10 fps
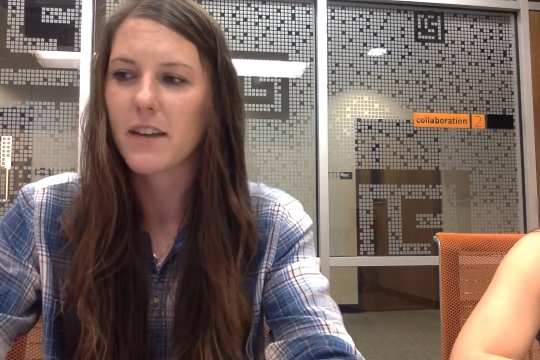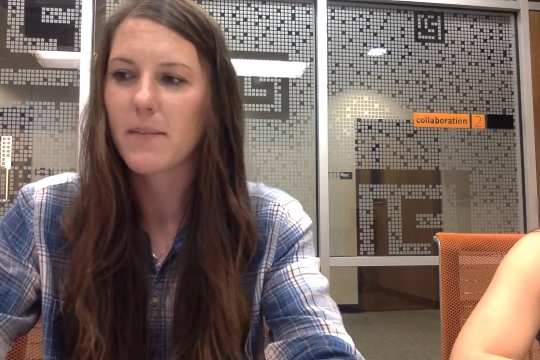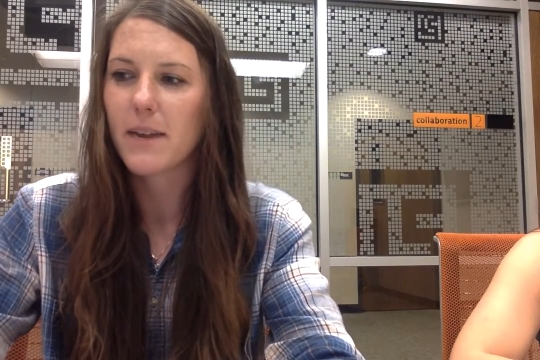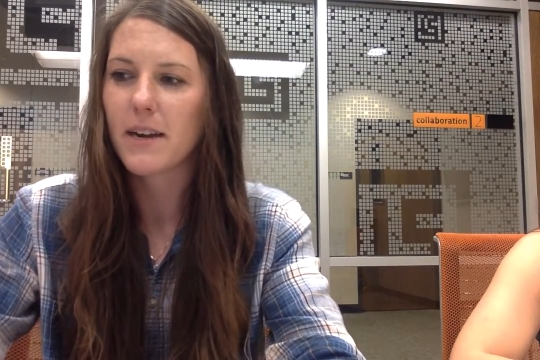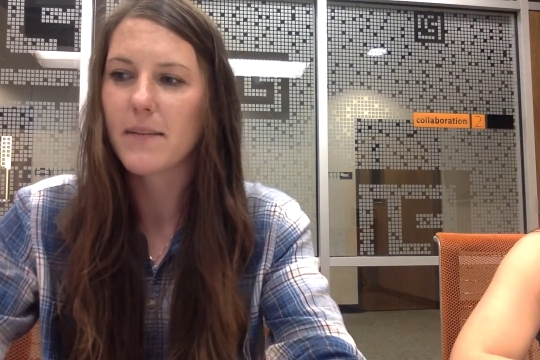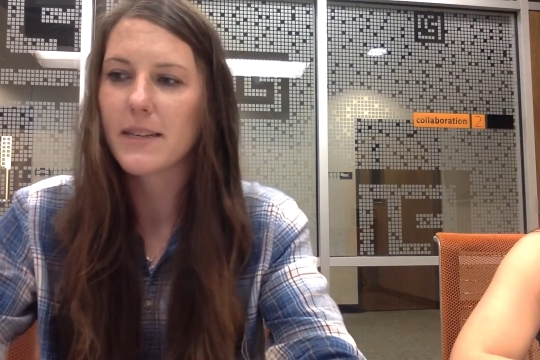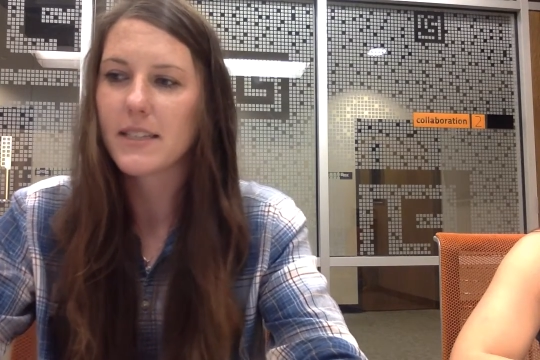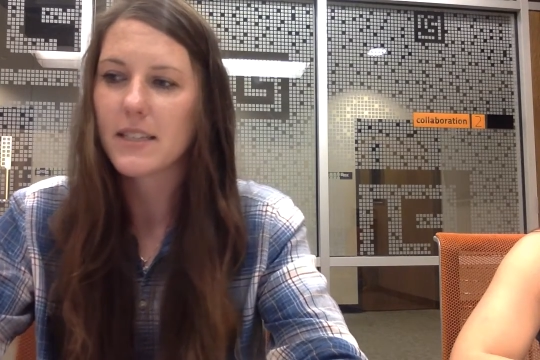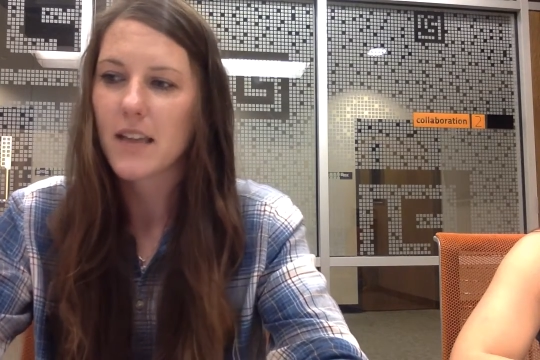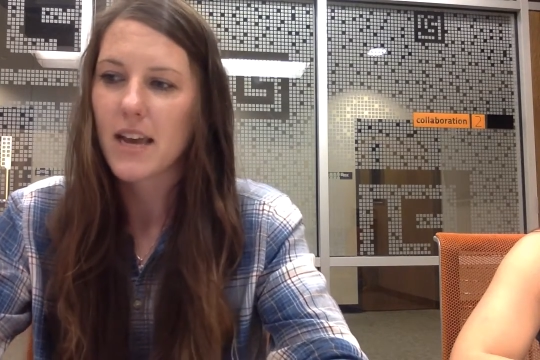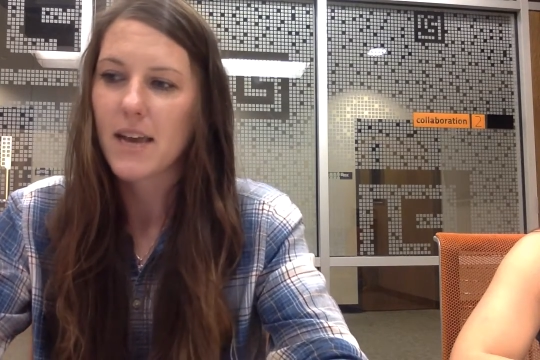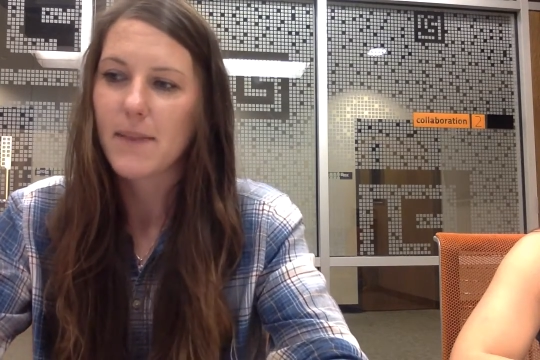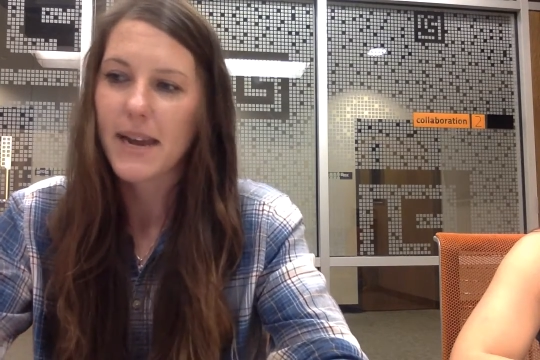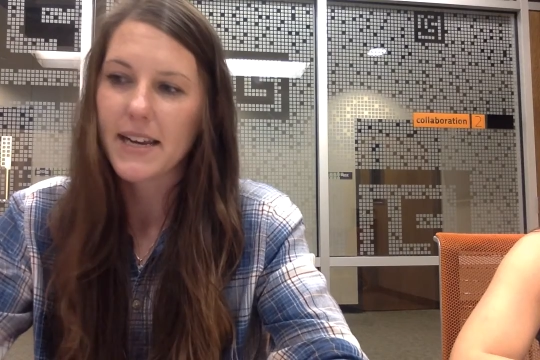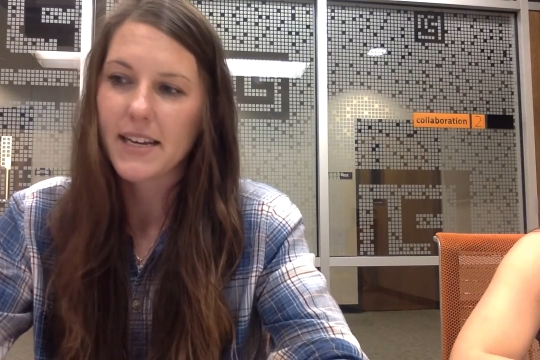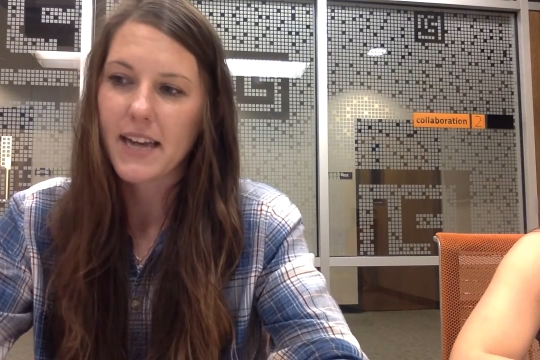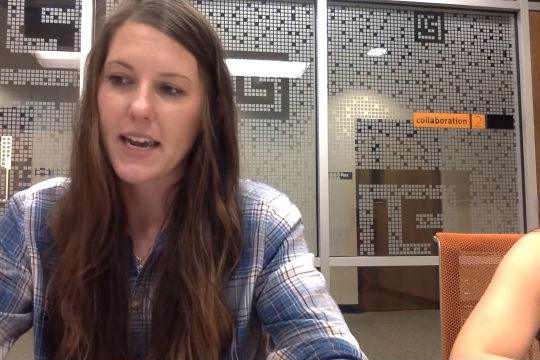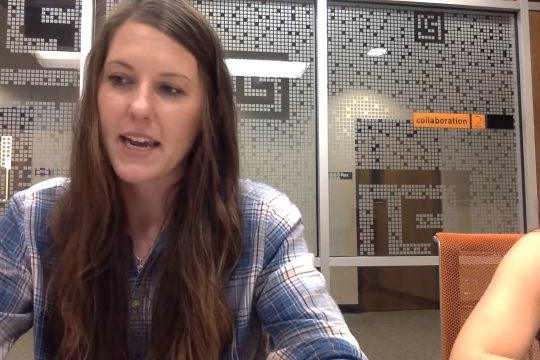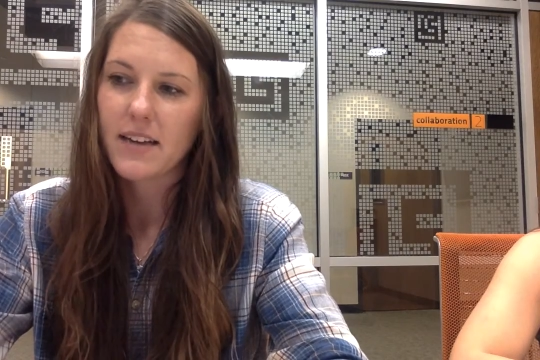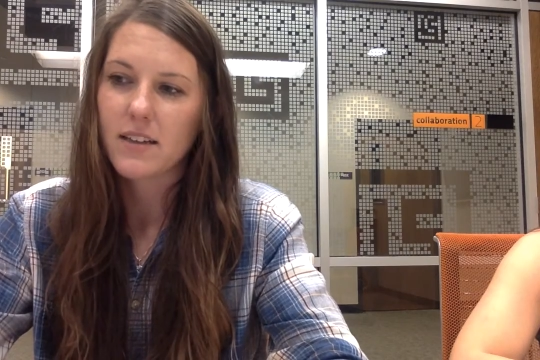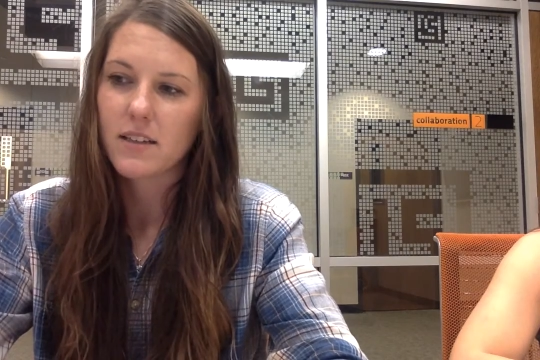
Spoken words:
impairments. It might indicate